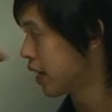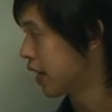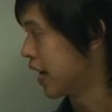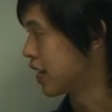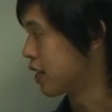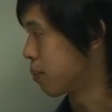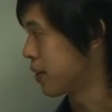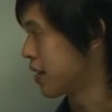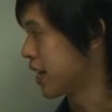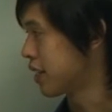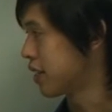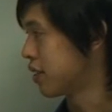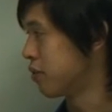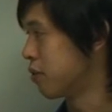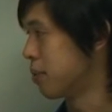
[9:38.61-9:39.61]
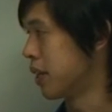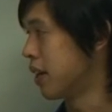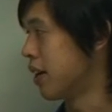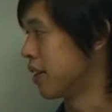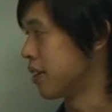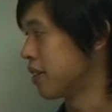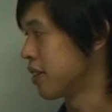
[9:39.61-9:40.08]
and the protection will be
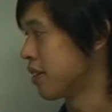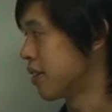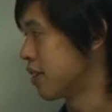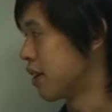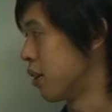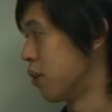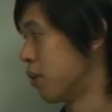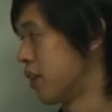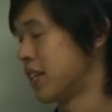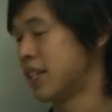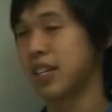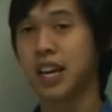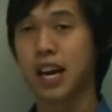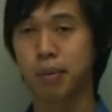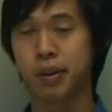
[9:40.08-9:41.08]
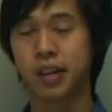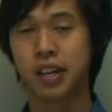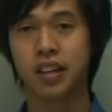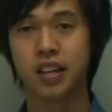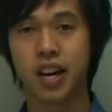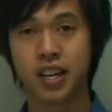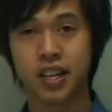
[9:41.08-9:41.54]
lost. So this can happen in
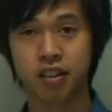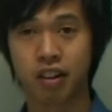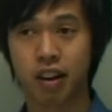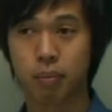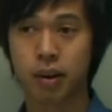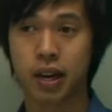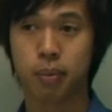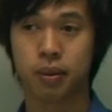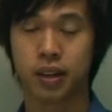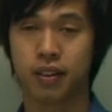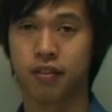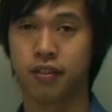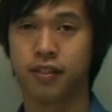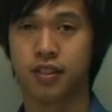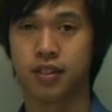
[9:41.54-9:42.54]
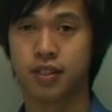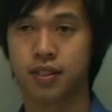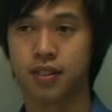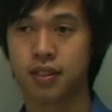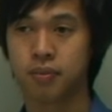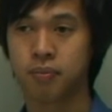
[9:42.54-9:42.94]
an underground pipeline, for instance.